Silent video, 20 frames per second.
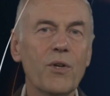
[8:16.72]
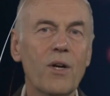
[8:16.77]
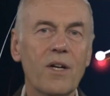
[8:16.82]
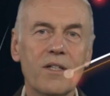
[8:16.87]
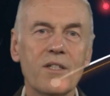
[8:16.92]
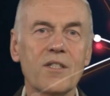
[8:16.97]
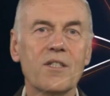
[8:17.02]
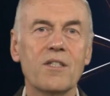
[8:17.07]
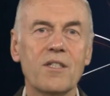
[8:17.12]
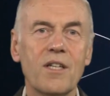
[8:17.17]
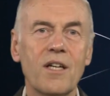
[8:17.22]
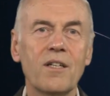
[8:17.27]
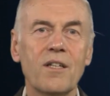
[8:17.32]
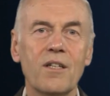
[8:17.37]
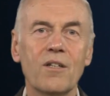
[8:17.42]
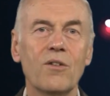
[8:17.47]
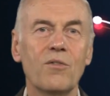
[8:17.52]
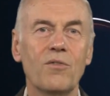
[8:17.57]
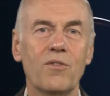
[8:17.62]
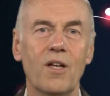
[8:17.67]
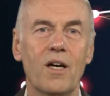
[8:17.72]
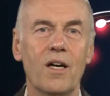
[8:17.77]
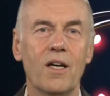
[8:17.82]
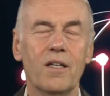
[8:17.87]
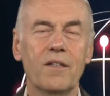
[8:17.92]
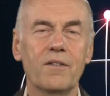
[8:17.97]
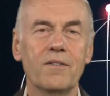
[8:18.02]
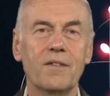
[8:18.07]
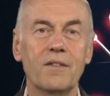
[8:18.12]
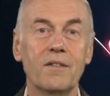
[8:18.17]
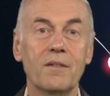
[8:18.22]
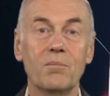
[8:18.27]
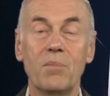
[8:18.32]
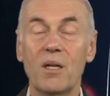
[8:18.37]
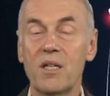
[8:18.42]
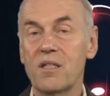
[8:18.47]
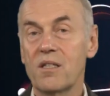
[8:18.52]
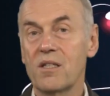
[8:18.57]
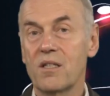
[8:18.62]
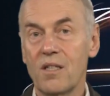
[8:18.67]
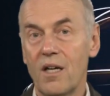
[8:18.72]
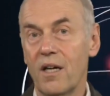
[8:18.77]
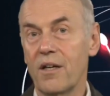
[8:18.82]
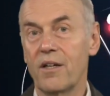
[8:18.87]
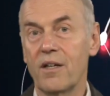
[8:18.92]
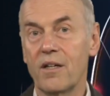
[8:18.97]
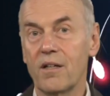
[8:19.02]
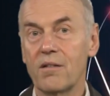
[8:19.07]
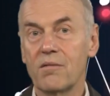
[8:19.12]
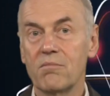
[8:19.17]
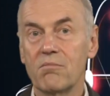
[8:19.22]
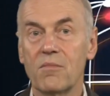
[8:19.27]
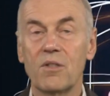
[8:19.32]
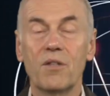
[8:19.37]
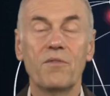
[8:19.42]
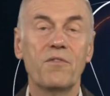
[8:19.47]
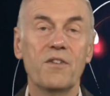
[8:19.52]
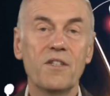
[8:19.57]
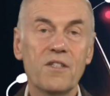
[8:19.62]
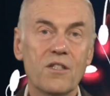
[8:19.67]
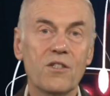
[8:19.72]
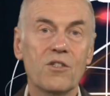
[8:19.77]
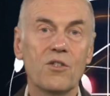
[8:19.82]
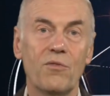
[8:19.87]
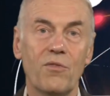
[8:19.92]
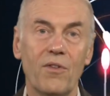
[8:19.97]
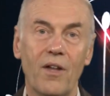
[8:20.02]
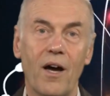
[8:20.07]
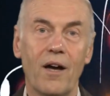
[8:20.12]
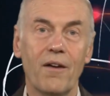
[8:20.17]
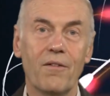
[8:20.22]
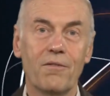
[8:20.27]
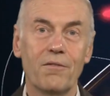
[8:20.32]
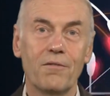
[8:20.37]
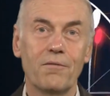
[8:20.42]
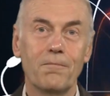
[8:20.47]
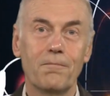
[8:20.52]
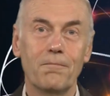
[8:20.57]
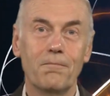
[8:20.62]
your understanding of life by studying the physics of life.